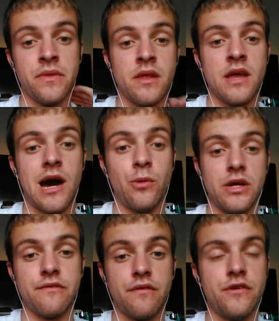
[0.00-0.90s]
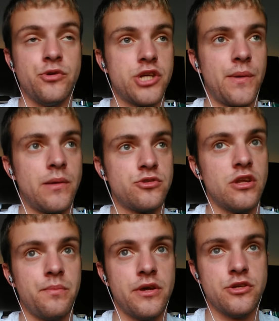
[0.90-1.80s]
I want to give a few shout outs to the
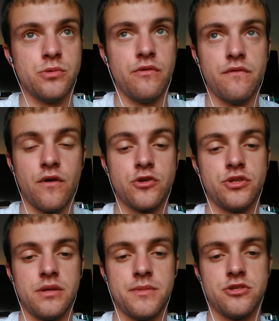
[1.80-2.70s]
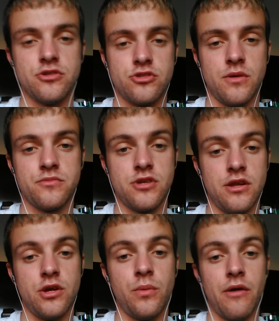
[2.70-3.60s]
players who unfortunately miss his top ten,
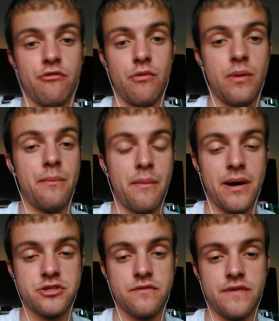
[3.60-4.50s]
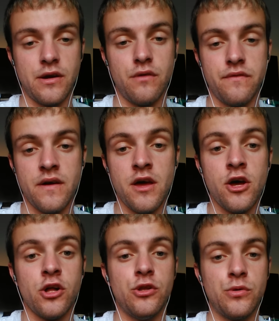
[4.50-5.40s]
who I'm a massive fan of.
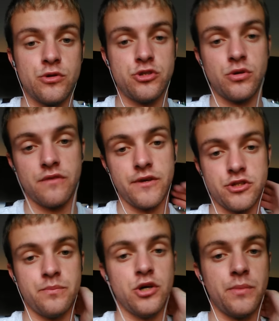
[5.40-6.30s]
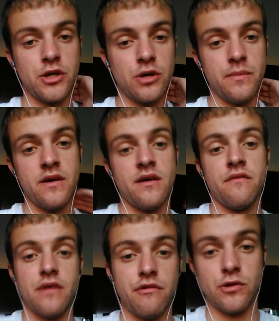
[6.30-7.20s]
Lukas Jutkiewicz of Birmingham,
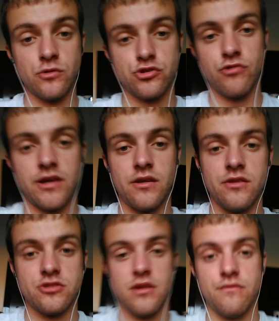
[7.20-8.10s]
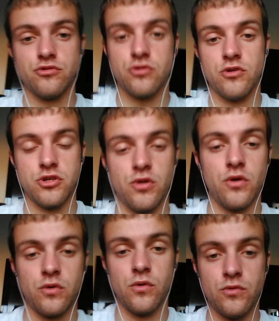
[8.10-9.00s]
very good striker at this level, scores a lot of
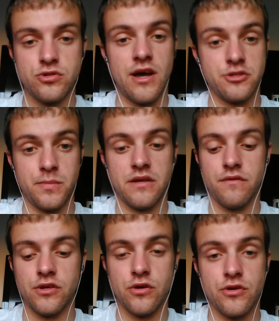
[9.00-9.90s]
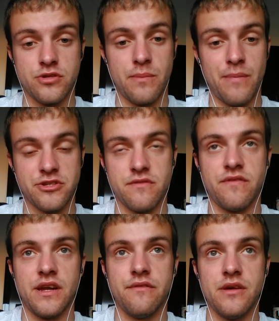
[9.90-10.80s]
goals, has been for years, massive fan
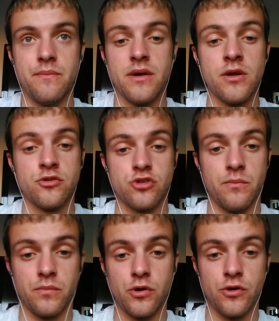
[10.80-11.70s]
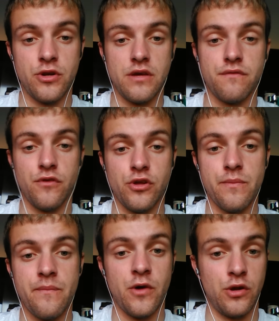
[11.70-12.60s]
of him. Tom Cairney of Fulham,
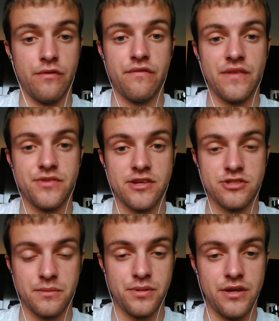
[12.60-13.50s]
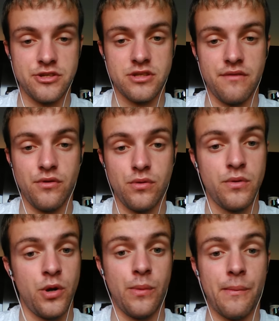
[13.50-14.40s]
another fantastic player this level,
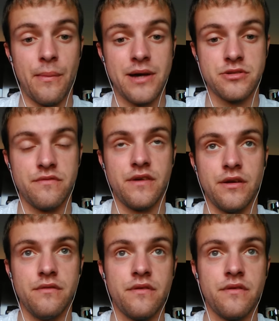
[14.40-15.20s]
who I'm a massive fan of.